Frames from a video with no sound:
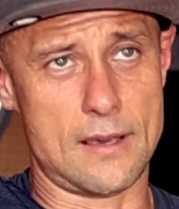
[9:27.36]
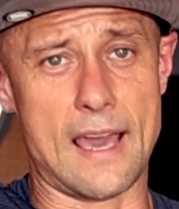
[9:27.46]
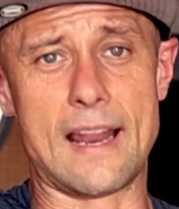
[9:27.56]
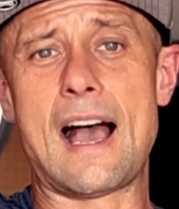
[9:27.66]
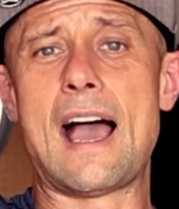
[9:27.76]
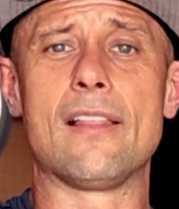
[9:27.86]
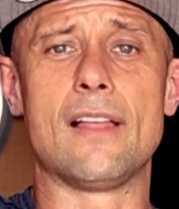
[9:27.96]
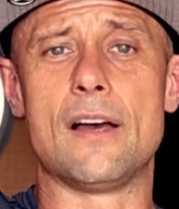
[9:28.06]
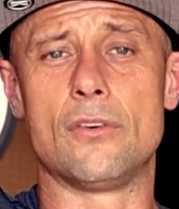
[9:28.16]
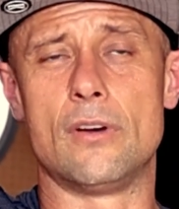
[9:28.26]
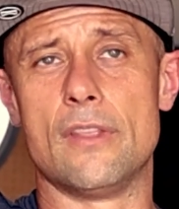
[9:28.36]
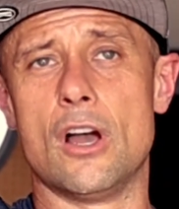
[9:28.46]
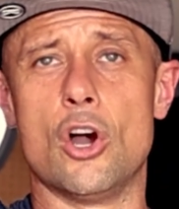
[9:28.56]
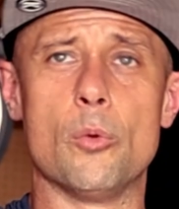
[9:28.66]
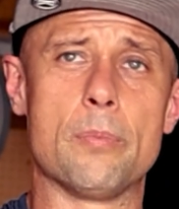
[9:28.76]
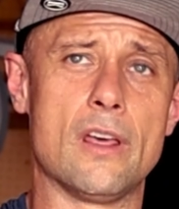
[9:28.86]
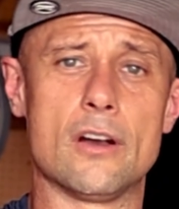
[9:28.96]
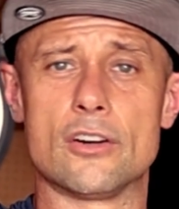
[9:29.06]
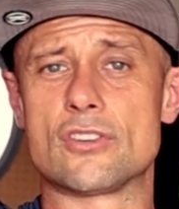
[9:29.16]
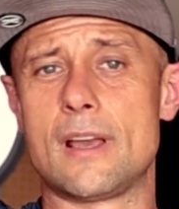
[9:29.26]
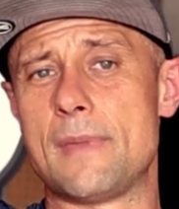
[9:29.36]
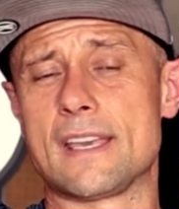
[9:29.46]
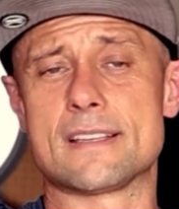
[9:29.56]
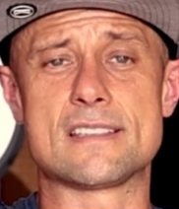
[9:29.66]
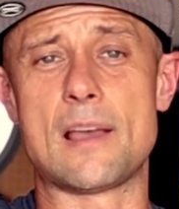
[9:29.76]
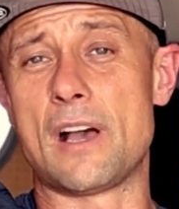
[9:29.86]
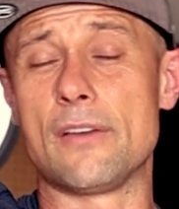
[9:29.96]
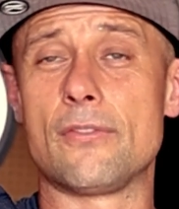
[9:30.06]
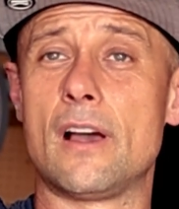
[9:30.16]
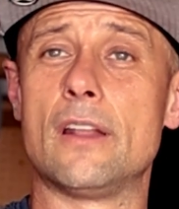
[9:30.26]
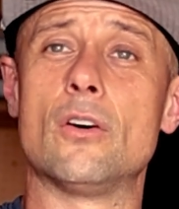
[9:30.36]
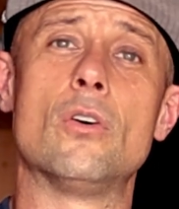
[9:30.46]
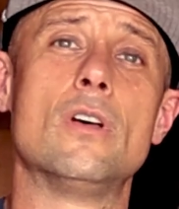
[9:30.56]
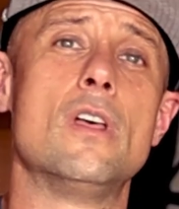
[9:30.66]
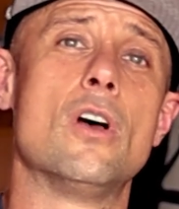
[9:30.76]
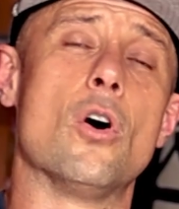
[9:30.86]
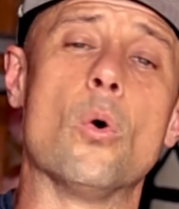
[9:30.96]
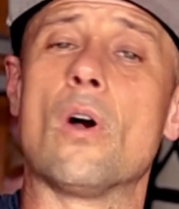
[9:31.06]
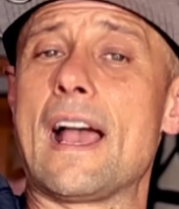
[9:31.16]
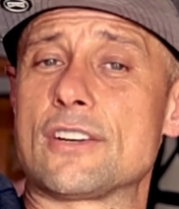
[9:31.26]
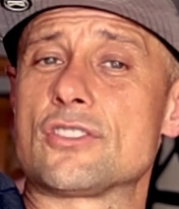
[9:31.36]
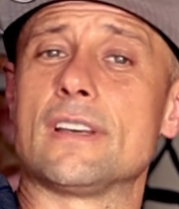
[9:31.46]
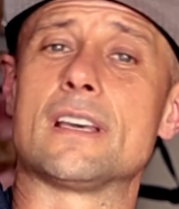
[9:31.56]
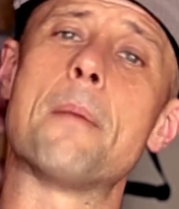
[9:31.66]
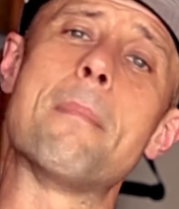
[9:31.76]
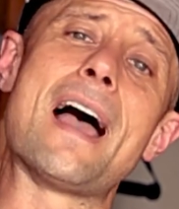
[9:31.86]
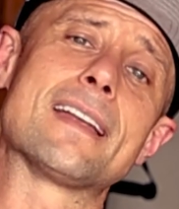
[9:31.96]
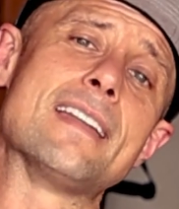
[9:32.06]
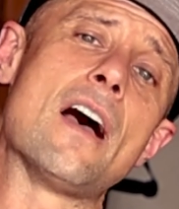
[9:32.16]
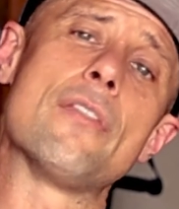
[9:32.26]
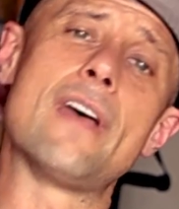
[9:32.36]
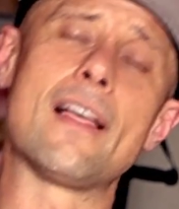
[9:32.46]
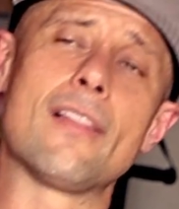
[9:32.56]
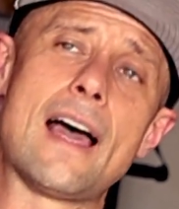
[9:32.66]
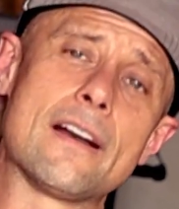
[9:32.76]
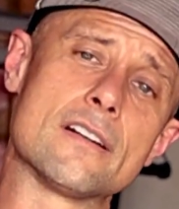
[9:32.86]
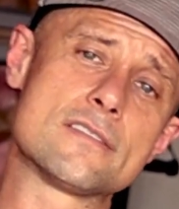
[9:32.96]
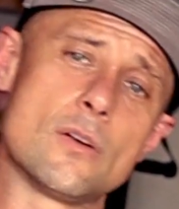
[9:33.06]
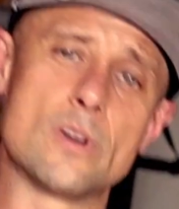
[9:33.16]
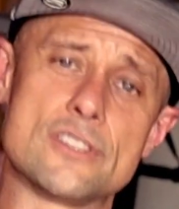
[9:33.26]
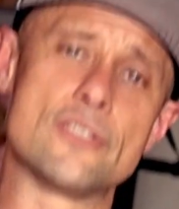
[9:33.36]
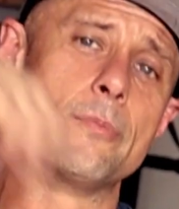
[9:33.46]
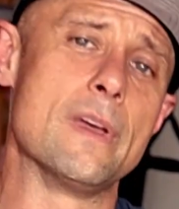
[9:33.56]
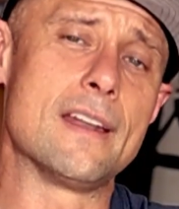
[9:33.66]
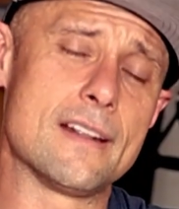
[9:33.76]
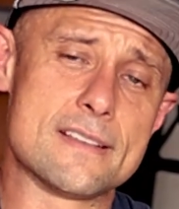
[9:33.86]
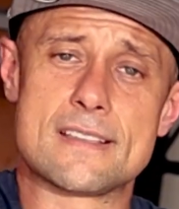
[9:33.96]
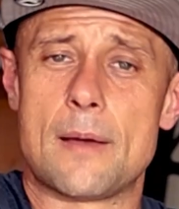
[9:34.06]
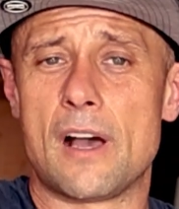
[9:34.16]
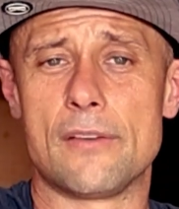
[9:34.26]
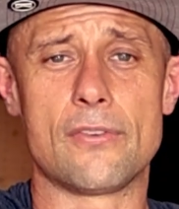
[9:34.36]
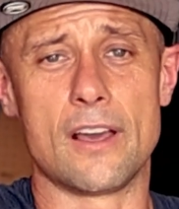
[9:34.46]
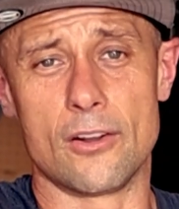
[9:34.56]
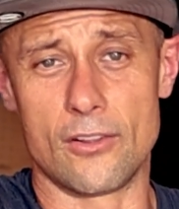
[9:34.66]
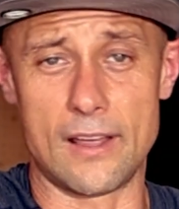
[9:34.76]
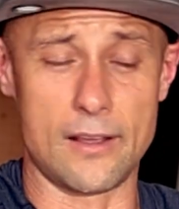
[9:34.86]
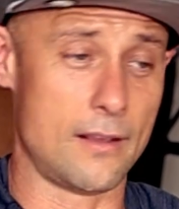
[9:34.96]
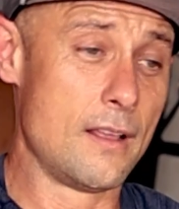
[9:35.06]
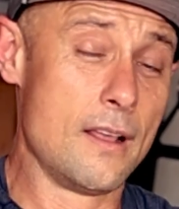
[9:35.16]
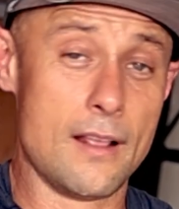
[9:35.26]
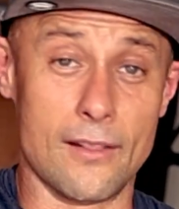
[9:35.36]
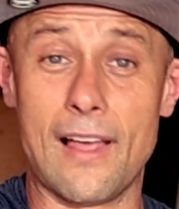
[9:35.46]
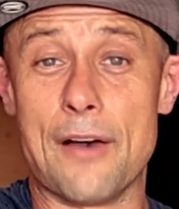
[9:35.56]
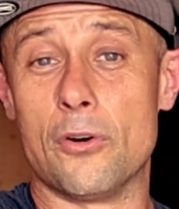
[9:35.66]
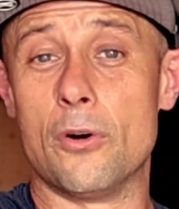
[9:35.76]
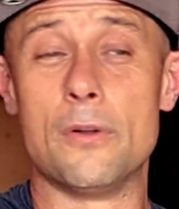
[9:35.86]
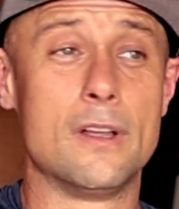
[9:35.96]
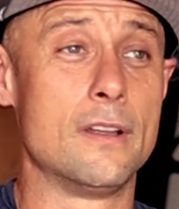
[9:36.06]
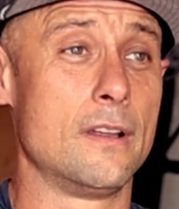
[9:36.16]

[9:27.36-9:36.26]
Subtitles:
at a high level in the open or try and make a semifinal, or actually come back down that ladder. So once you've been at a semifinal level,